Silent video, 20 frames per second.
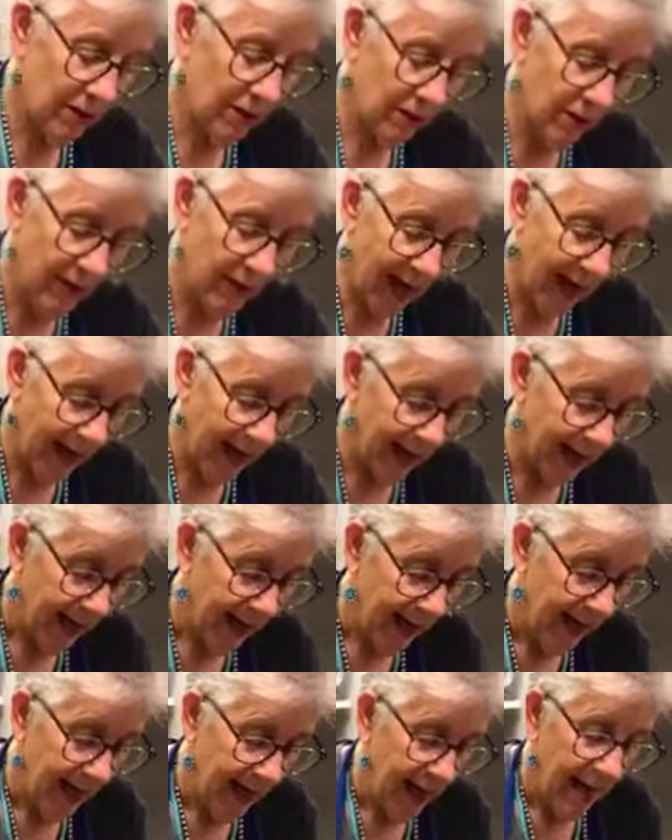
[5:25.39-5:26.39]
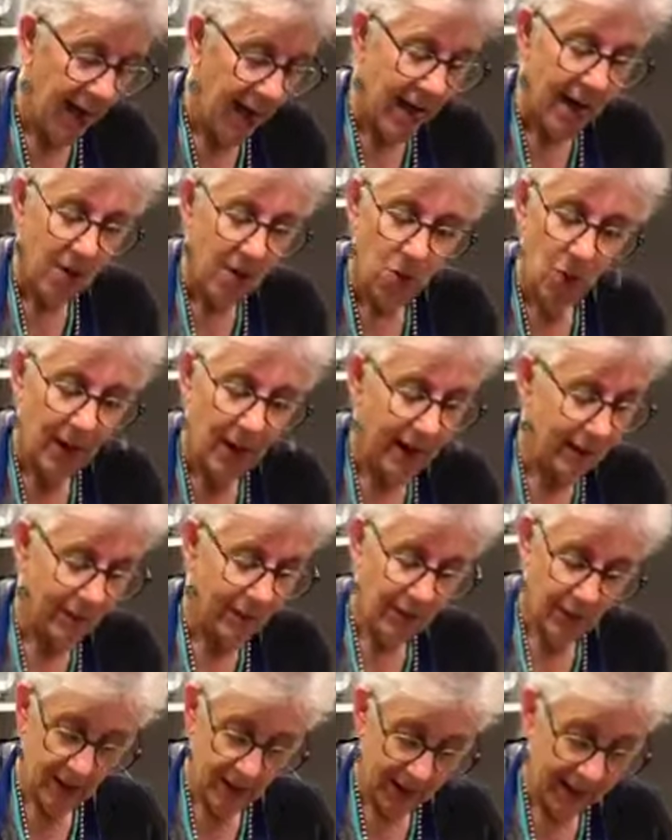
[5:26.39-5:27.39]
you can do that.
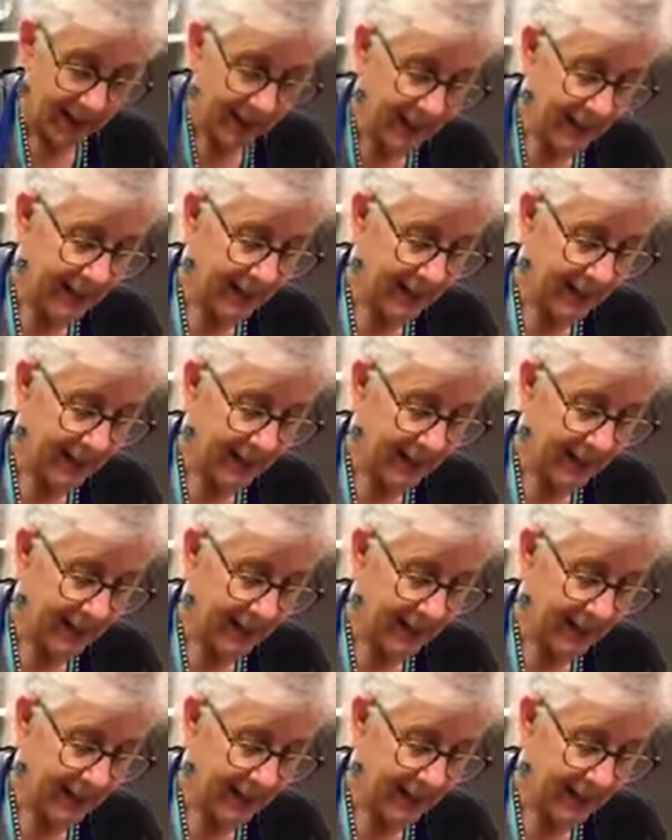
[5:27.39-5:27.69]
Whatever's